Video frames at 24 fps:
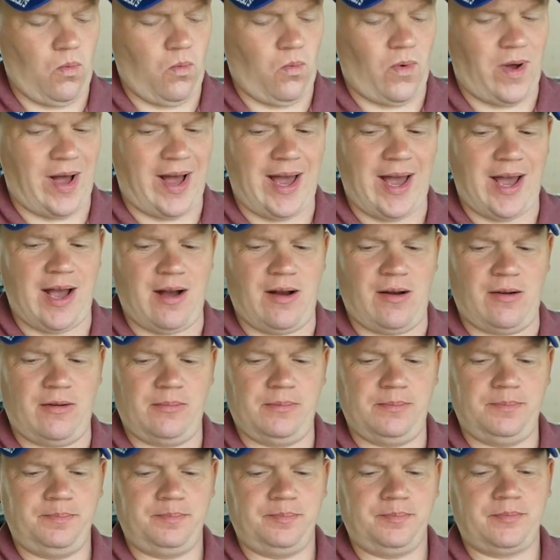Wow.
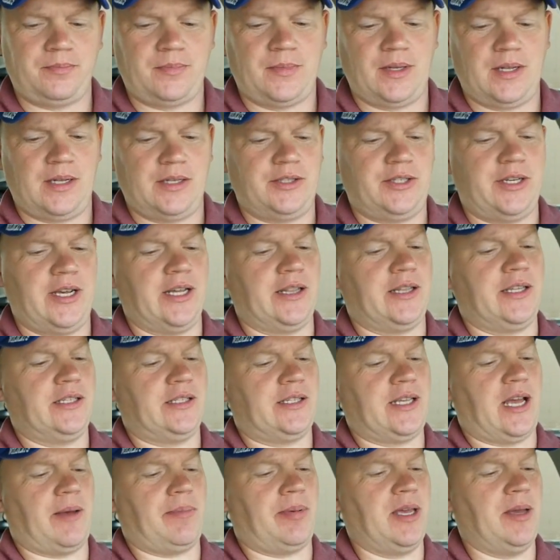Check
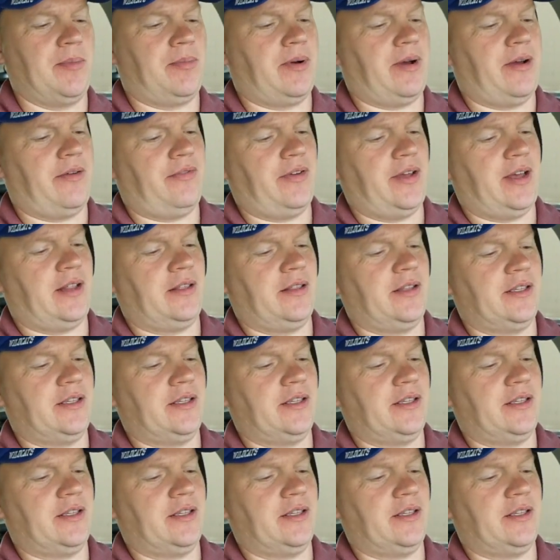this out, people. I found